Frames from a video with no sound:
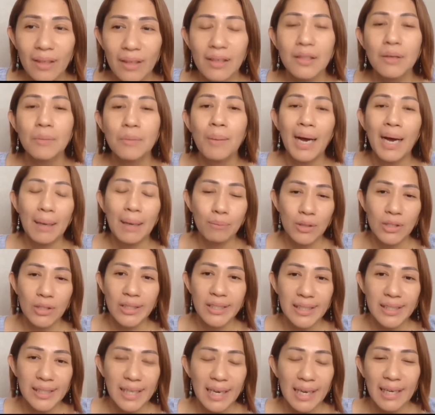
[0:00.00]
the Bible
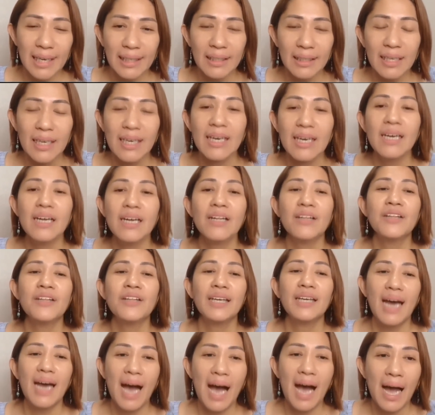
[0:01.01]
said
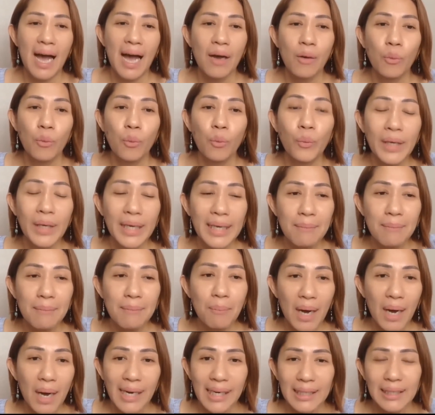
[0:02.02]
that uh, we
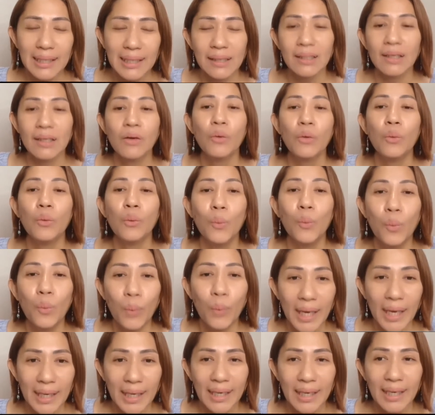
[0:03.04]
might
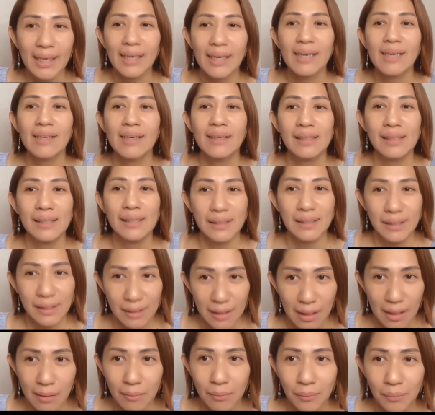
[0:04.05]
win
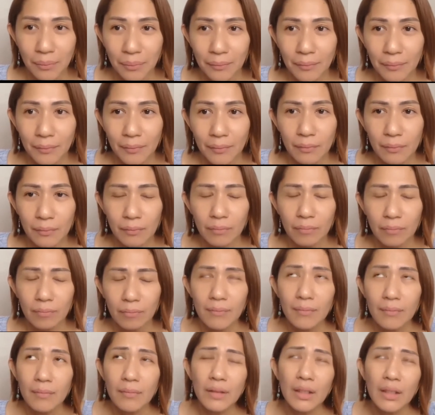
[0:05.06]
some.
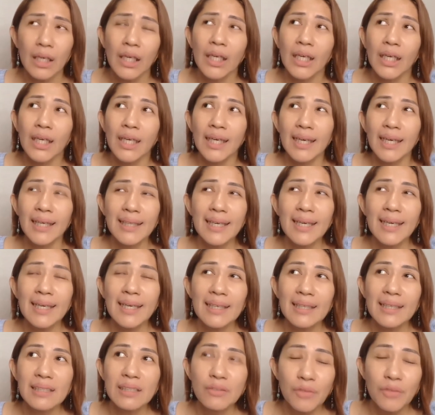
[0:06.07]
I think
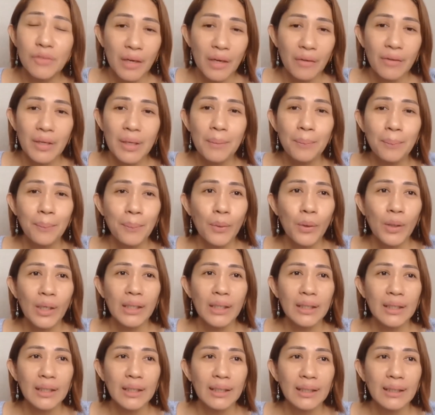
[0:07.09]
it is very
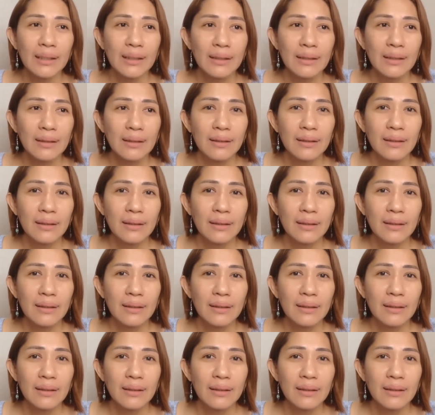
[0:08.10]
important